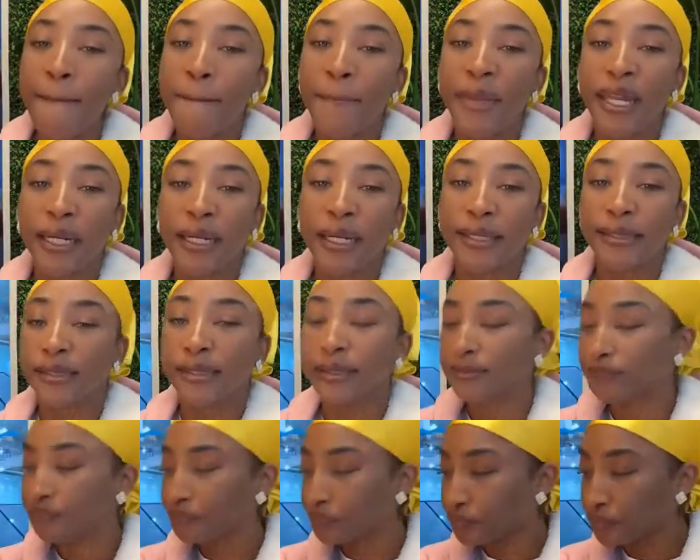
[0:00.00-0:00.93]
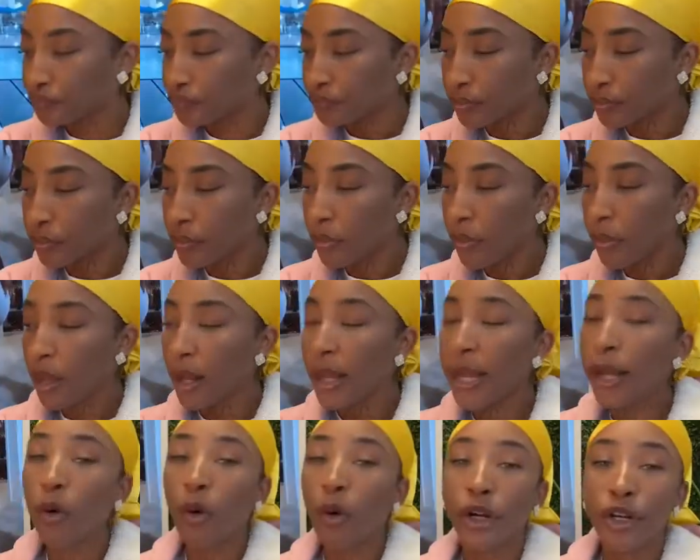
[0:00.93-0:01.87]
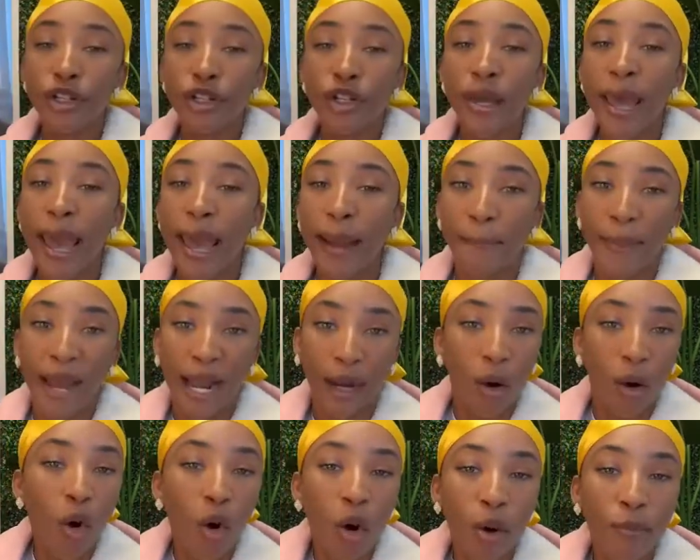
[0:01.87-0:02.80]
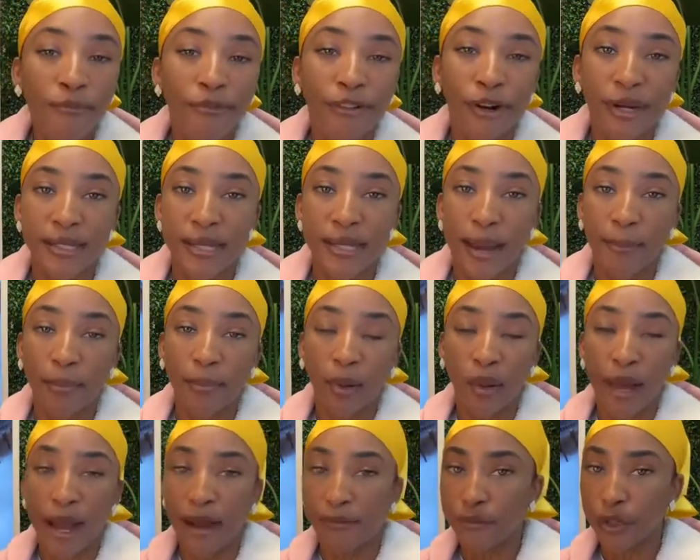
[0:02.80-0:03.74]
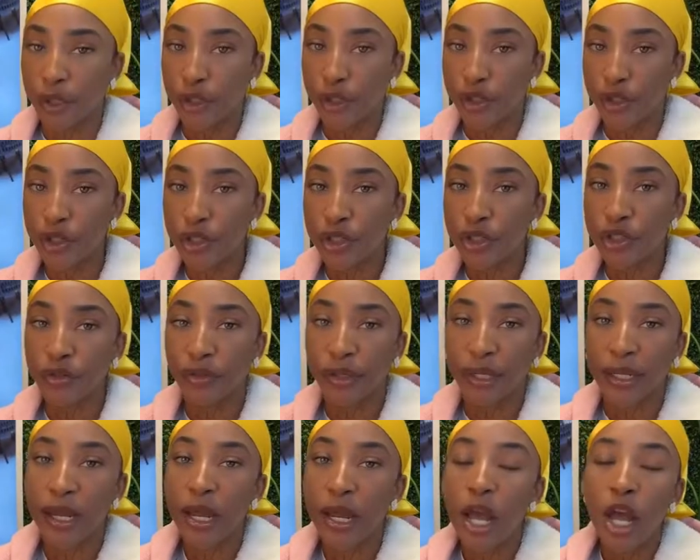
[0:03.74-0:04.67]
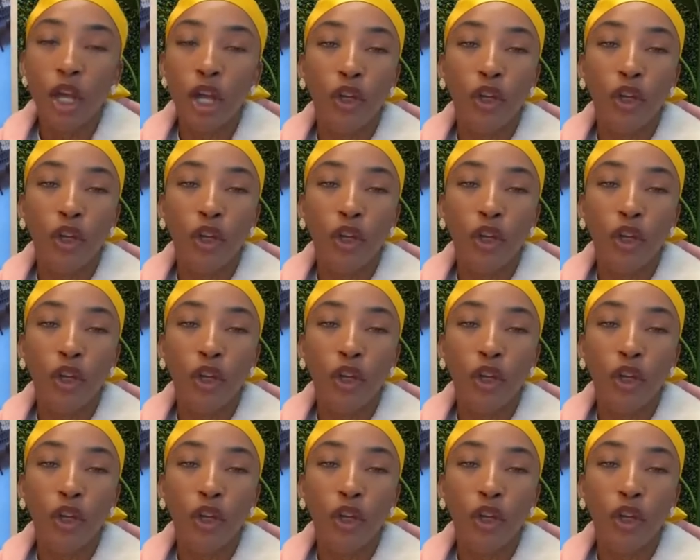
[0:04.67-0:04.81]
Because in order to head back home, for example, after your surgery,